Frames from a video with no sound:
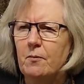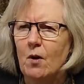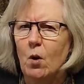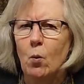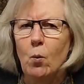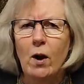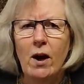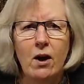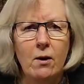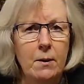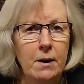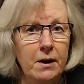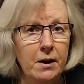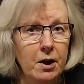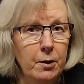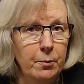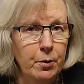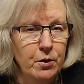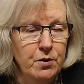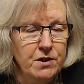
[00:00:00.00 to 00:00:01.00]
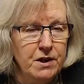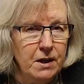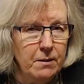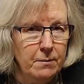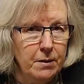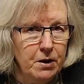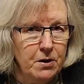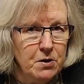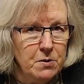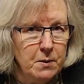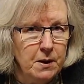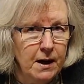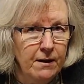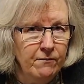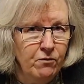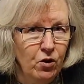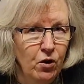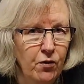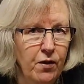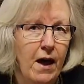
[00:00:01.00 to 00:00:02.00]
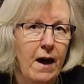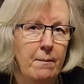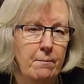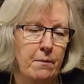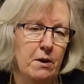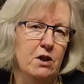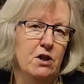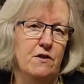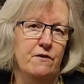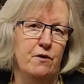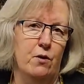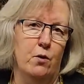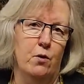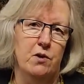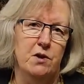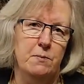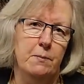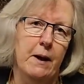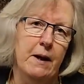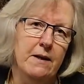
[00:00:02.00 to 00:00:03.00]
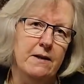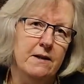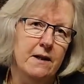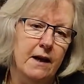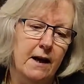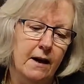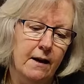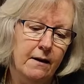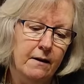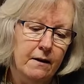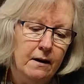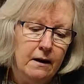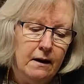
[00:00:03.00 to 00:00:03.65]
where am I going to put it, because we haven't got that much floor space here.